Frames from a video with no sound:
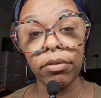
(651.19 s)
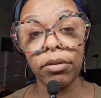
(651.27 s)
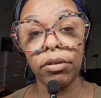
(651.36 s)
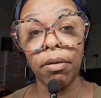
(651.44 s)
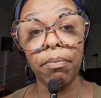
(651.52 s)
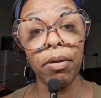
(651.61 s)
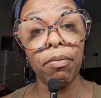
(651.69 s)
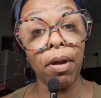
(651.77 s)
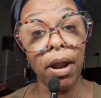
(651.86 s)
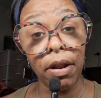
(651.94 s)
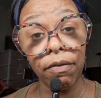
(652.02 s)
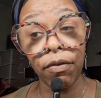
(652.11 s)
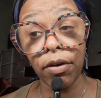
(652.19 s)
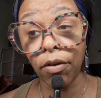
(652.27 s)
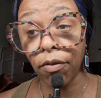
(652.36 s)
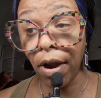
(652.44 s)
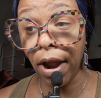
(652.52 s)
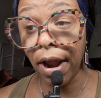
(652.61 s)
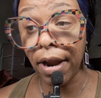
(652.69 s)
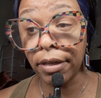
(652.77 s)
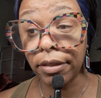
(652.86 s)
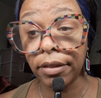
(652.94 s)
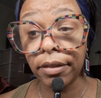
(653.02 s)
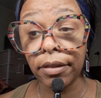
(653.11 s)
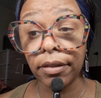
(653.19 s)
So be ready for the crash.